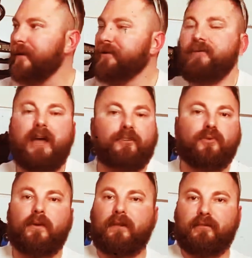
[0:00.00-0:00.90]
Do that
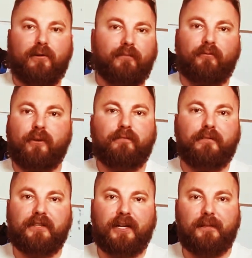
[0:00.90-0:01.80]
20, 30, 40,
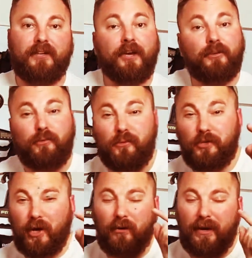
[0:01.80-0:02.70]
50 times. You
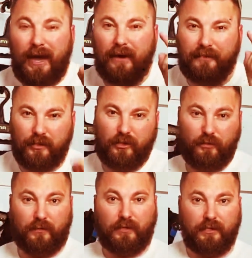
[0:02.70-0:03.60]
don't have to
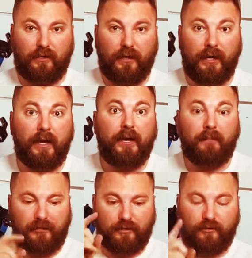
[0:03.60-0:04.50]
shoot to do it,
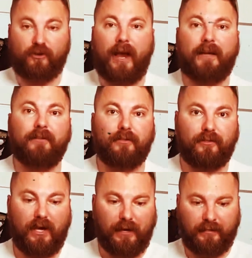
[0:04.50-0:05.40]
but you're tracking your
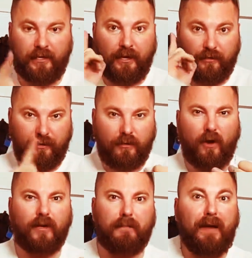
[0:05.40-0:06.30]
sights. You're
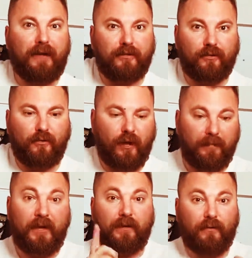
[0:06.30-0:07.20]
going to master grip.
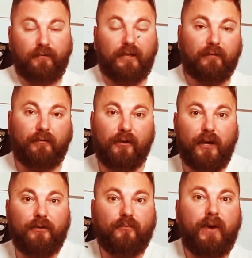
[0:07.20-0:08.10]
You're feeling for your
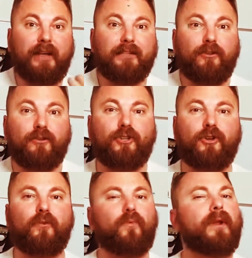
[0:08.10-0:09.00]
gun. You're raising your
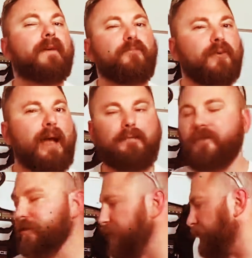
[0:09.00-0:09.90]
shirt, whatever you have to
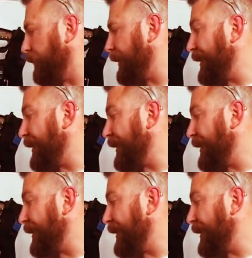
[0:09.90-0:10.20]
do.